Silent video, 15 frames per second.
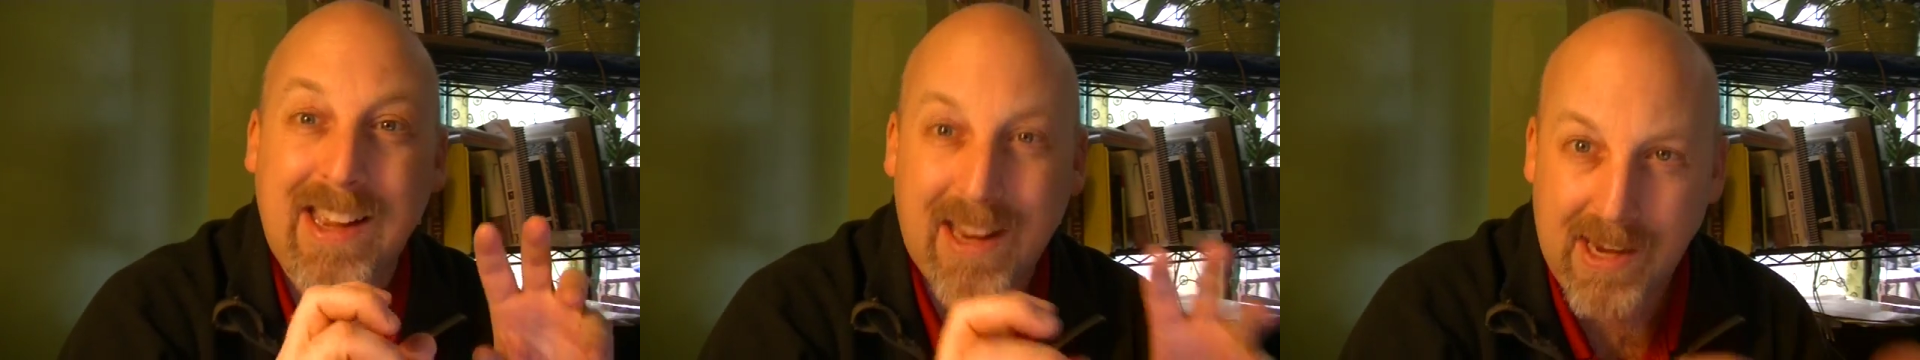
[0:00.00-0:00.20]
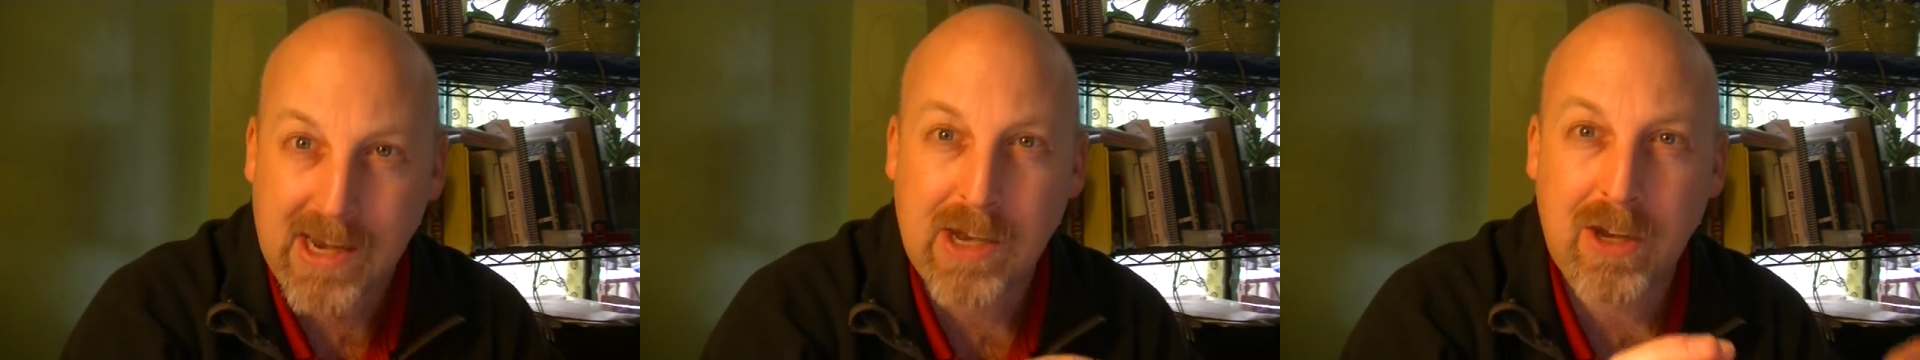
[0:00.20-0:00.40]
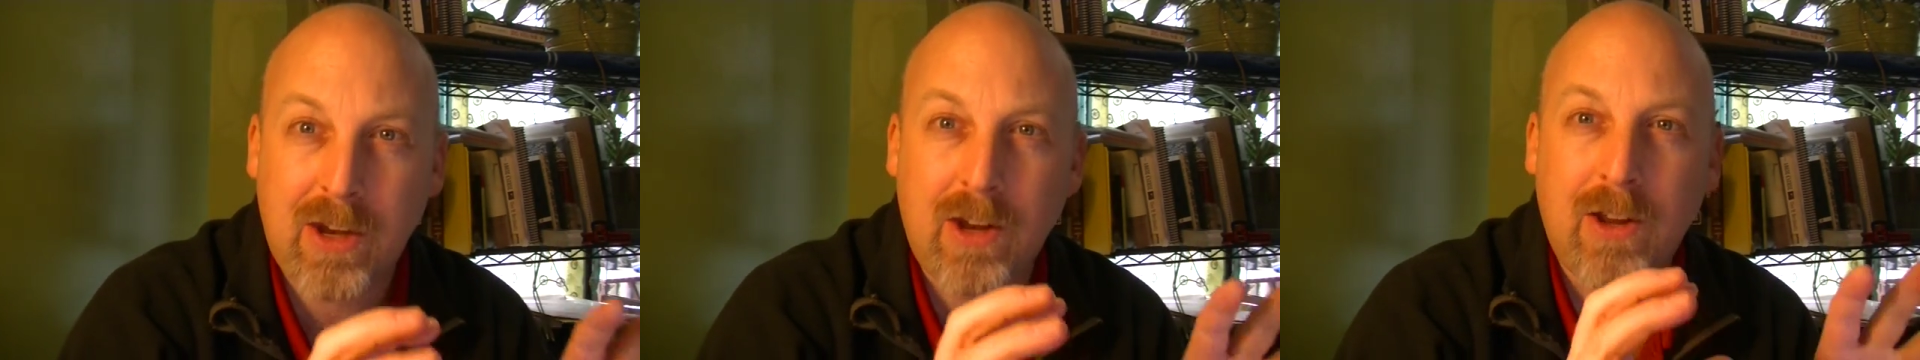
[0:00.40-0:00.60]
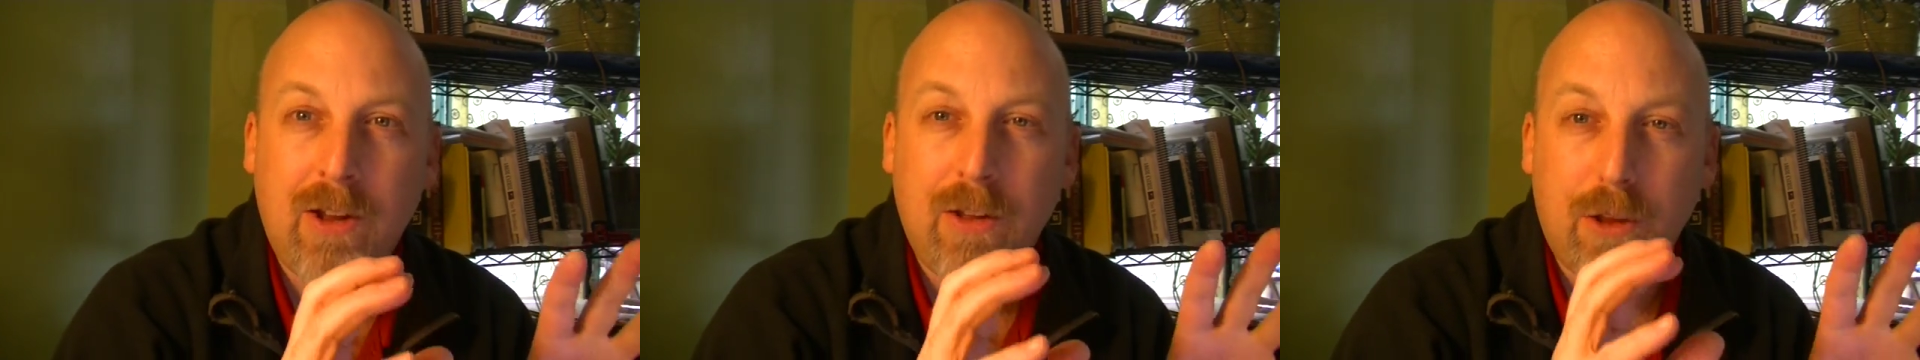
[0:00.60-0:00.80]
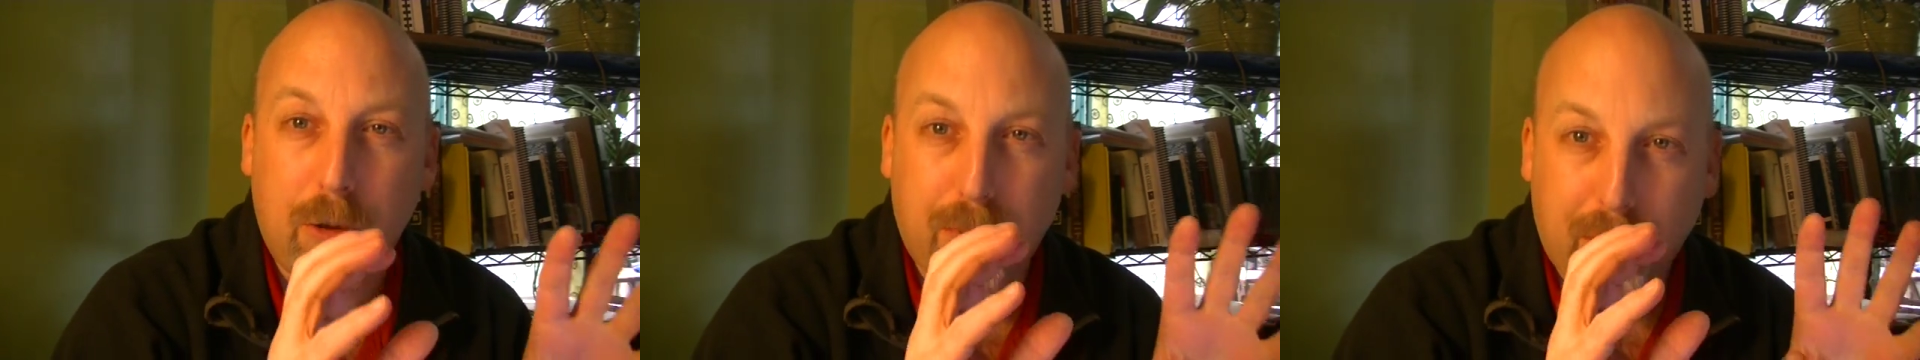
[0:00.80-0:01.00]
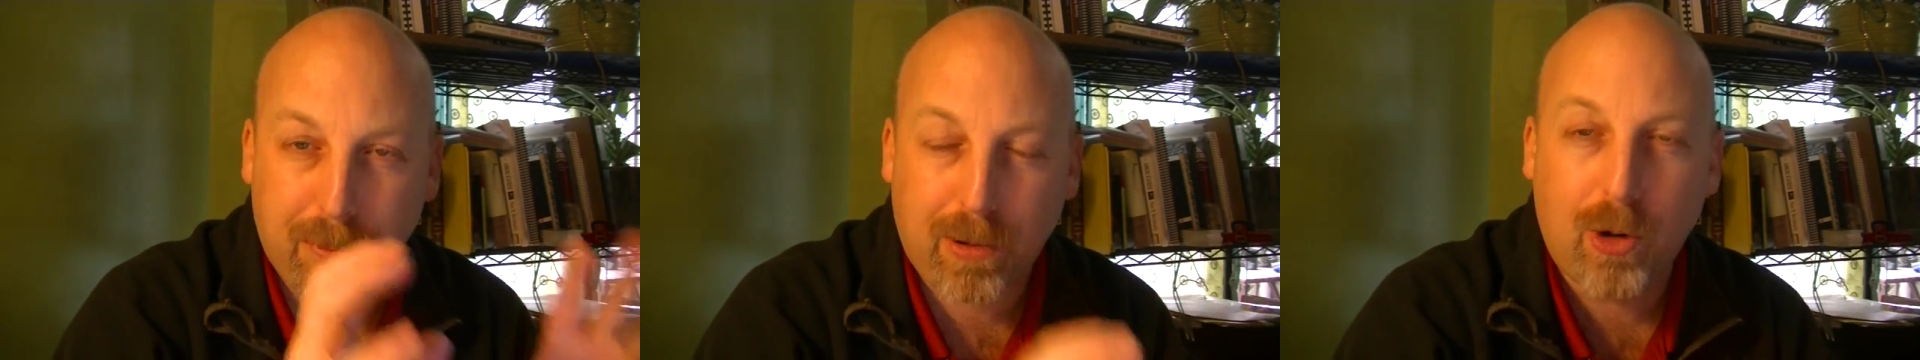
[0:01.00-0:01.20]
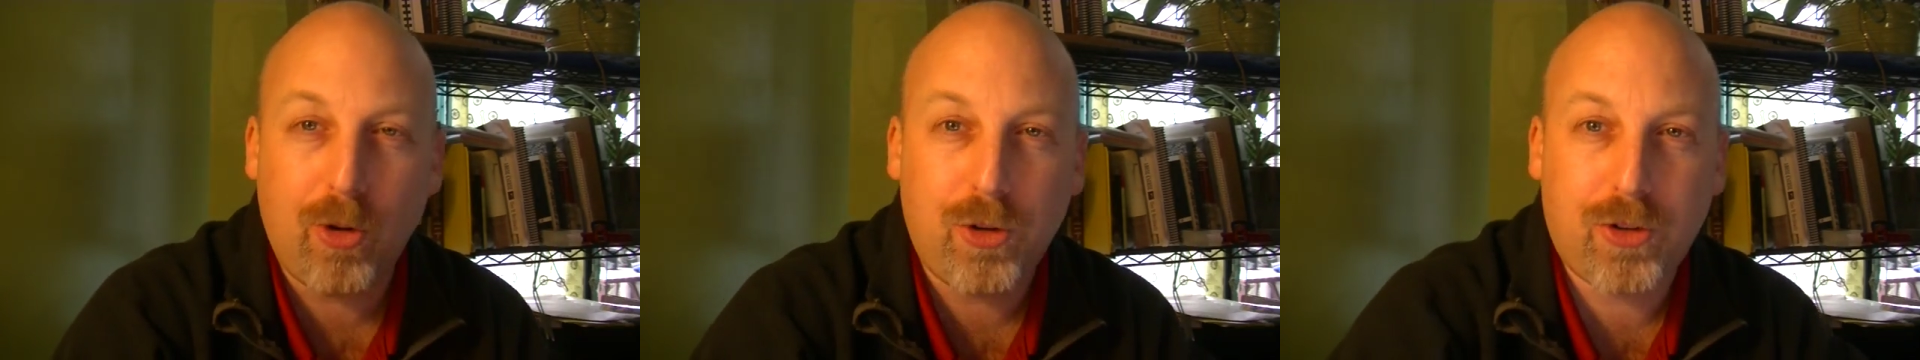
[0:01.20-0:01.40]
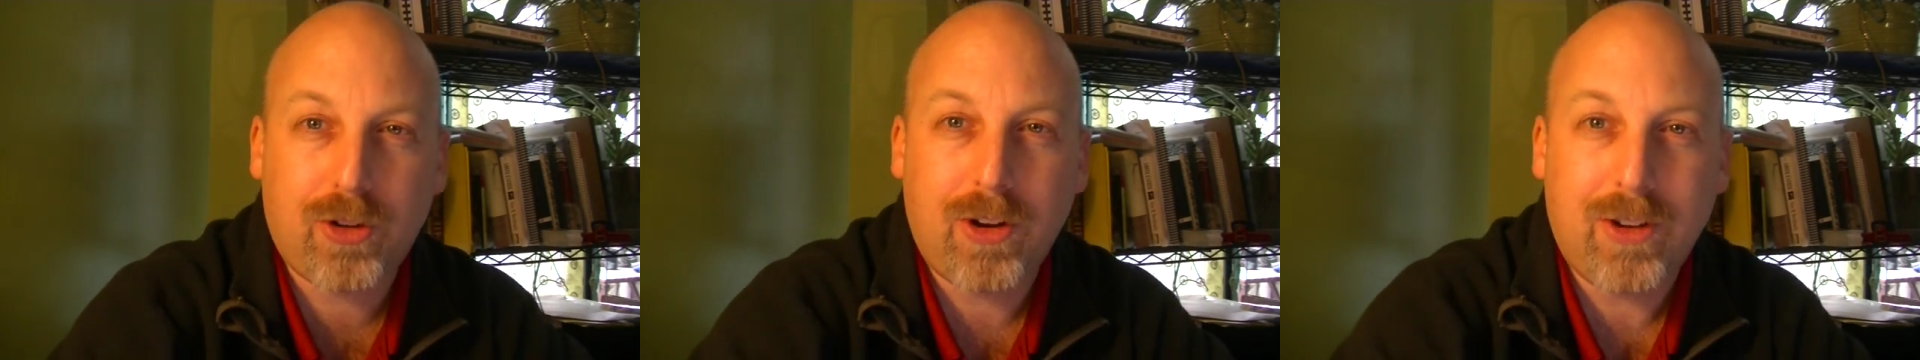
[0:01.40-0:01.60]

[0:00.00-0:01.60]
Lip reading: in their proposed